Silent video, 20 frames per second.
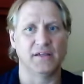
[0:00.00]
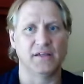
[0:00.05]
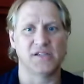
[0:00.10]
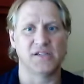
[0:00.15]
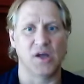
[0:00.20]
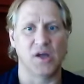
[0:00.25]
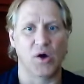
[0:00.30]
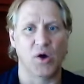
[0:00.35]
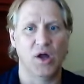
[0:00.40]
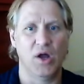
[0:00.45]

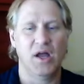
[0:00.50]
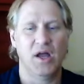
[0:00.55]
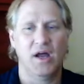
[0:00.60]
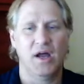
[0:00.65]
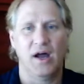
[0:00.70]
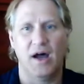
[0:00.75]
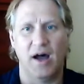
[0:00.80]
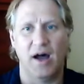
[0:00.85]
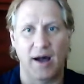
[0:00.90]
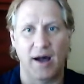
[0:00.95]
So,
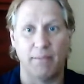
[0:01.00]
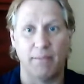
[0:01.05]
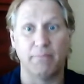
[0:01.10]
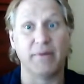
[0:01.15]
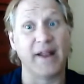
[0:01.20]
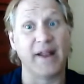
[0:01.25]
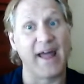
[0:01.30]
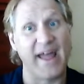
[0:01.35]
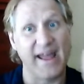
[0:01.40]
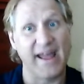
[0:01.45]

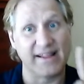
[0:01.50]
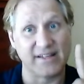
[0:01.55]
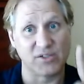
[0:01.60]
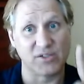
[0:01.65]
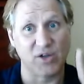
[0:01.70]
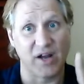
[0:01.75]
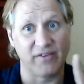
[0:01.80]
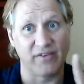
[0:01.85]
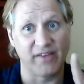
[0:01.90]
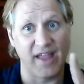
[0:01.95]
but I had the
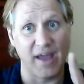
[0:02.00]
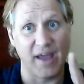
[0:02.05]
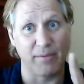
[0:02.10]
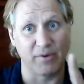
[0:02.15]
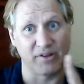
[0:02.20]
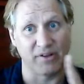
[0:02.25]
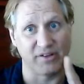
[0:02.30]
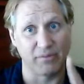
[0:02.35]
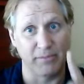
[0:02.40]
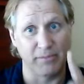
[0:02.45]
draft
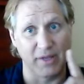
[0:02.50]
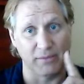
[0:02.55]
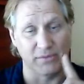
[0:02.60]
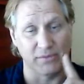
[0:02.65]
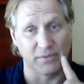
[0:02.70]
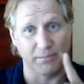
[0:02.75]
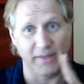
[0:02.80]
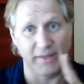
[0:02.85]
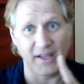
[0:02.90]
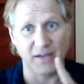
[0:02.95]
capital to be
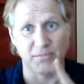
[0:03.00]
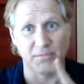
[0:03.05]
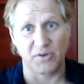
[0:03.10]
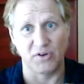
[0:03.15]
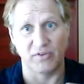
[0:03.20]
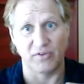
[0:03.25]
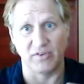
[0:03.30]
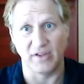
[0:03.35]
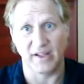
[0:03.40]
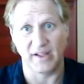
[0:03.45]
able to make a
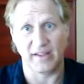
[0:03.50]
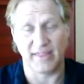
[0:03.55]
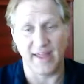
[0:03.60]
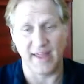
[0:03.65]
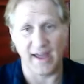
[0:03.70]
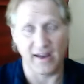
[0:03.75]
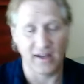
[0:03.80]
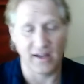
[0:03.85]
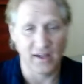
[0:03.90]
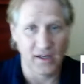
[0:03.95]
maneuver like
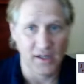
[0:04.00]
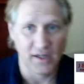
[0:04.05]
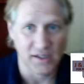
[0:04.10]
that.